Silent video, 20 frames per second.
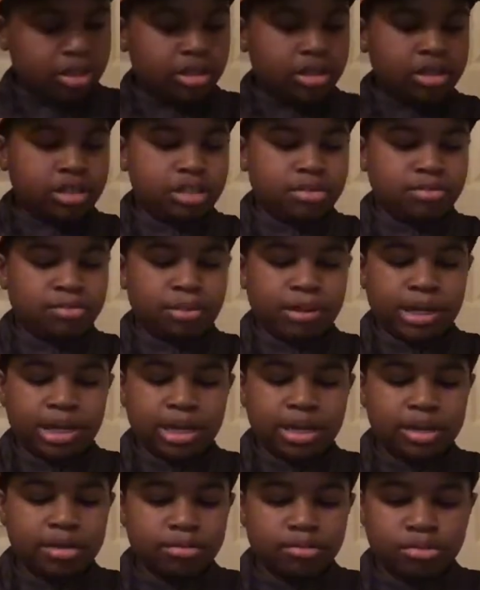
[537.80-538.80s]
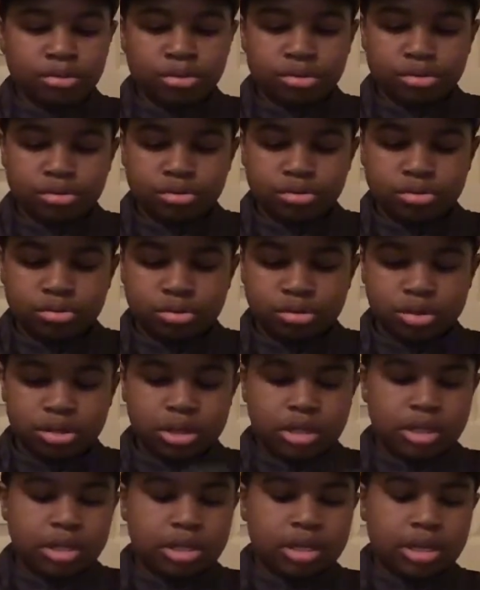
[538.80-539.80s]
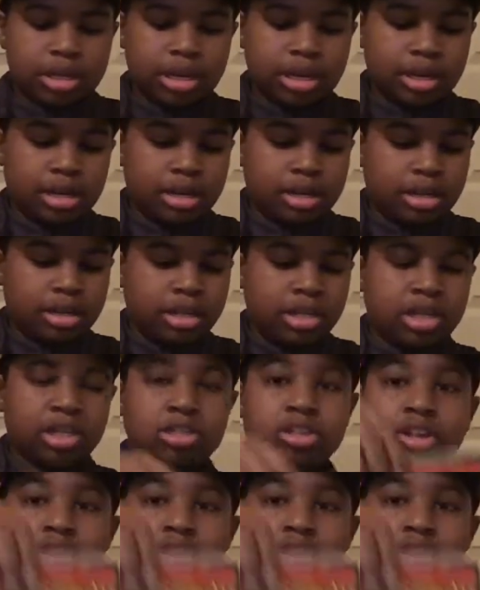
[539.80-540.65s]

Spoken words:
This black and blue. These